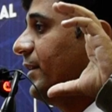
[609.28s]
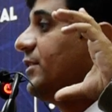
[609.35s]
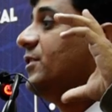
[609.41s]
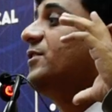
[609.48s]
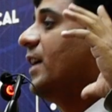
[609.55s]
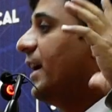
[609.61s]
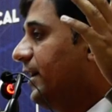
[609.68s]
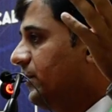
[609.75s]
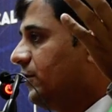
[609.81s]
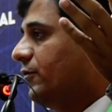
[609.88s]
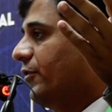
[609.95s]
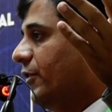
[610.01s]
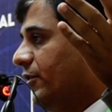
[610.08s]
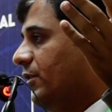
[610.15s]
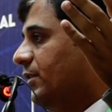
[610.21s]
design of
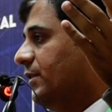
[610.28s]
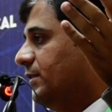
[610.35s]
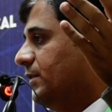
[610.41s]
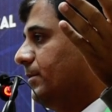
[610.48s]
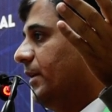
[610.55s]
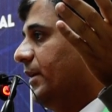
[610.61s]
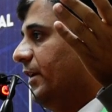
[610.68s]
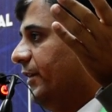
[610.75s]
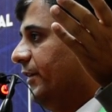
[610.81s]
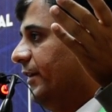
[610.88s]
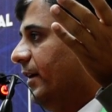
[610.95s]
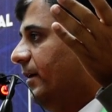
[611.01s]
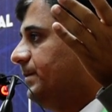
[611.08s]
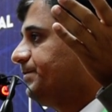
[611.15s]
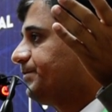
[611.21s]
federalism in
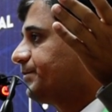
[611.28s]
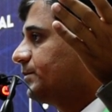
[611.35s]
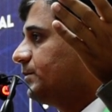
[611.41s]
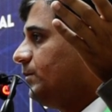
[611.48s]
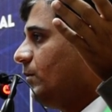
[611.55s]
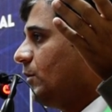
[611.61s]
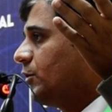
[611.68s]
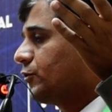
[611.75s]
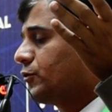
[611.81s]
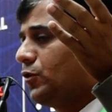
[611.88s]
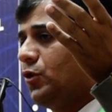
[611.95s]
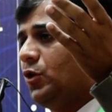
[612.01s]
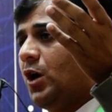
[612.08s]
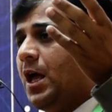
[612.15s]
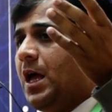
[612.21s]
India.
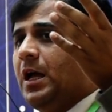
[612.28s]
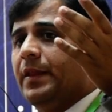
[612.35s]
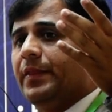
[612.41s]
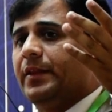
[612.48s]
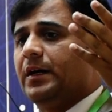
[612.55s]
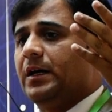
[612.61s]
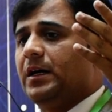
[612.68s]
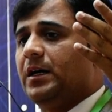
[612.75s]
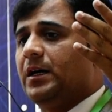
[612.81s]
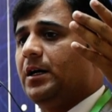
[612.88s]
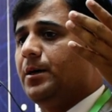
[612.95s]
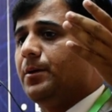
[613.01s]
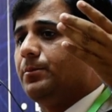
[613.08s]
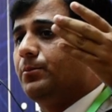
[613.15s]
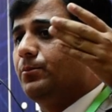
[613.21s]
So
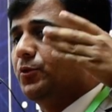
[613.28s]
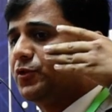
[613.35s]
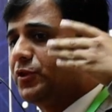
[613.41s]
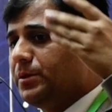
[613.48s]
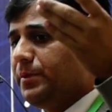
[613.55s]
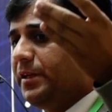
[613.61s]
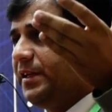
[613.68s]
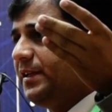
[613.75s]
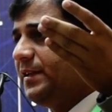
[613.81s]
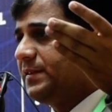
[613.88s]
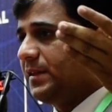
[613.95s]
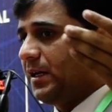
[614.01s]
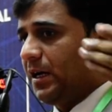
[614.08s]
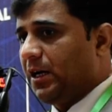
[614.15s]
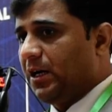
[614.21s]
the Muslim League's
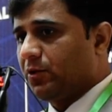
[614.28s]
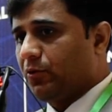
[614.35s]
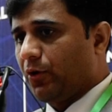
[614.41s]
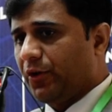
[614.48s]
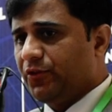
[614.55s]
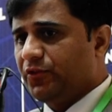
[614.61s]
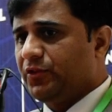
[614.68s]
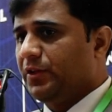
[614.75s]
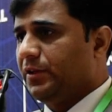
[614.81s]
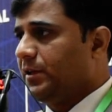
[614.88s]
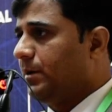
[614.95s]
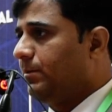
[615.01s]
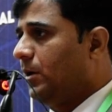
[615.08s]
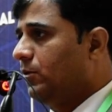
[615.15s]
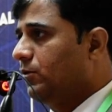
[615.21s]
question
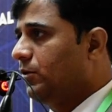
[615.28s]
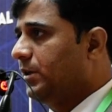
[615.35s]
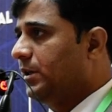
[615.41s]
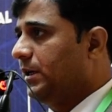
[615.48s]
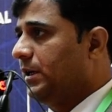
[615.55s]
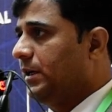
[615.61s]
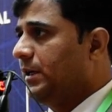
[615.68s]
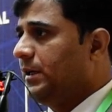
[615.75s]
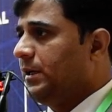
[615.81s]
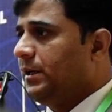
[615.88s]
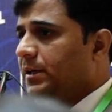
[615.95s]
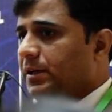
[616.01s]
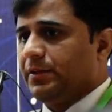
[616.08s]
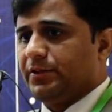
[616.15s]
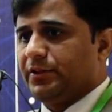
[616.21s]
about the
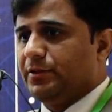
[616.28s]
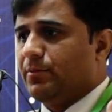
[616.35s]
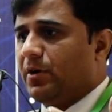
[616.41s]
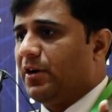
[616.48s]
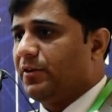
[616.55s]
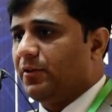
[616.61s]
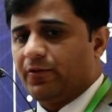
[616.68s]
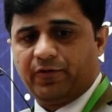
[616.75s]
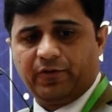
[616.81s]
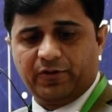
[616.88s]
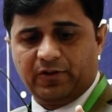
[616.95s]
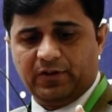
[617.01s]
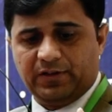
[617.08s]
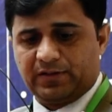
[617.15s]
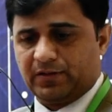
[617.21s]
demand of
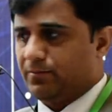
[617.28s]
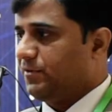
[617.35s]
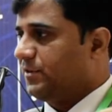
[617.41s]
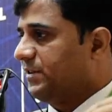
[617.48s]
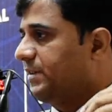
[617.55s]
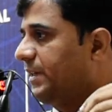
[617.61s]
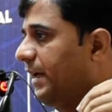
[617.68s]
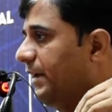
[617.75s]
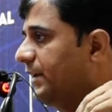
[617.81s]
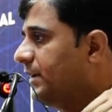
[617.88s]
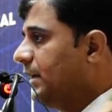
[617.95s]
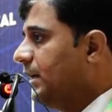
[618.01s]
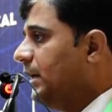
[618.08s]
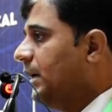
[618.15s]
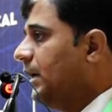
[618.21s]
federalism was
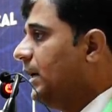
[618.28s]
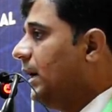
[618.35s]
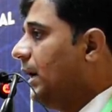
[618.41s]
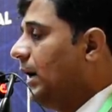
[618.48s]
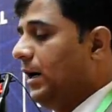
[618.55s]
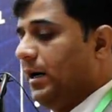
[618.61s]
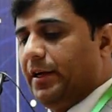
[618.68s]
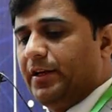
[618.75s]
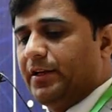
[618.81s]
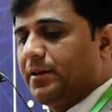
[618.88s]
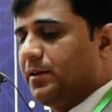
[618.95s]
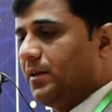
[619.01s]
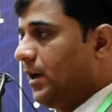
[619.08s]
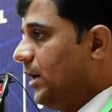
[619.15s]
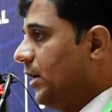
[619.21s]
that it
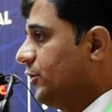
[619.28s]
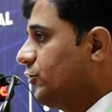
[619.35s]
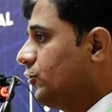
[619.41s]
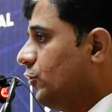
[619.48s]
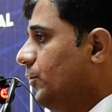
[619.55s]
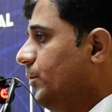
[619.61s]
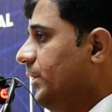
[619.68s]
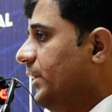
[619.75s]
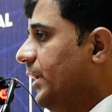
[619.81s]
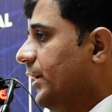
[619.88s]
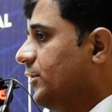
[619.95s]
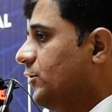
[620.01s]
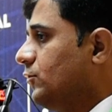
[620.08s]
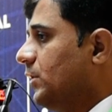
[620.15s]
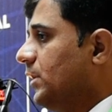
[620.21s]
should be
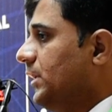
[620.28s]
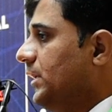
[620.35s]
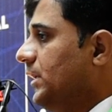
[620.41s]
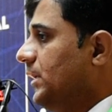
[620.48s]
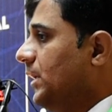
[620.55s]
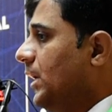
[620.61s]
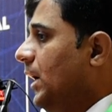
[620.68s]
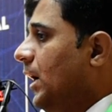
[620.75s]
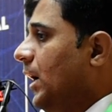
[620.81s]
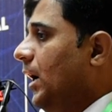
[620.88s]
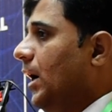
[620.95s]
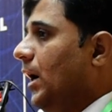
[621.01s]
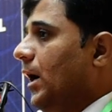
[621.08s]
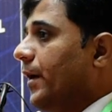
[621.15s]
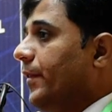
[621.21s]
actually
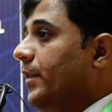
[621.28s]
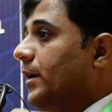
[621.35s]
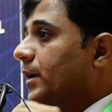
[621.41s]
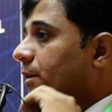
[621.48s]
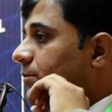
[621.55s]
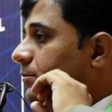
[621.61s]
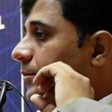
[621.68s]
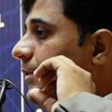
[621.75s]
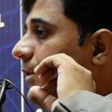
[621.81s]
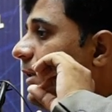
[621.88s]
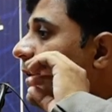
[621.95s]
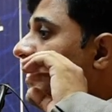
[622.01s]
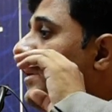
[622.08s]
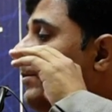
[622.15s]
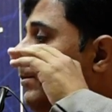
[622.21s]

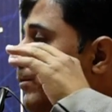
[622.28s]
the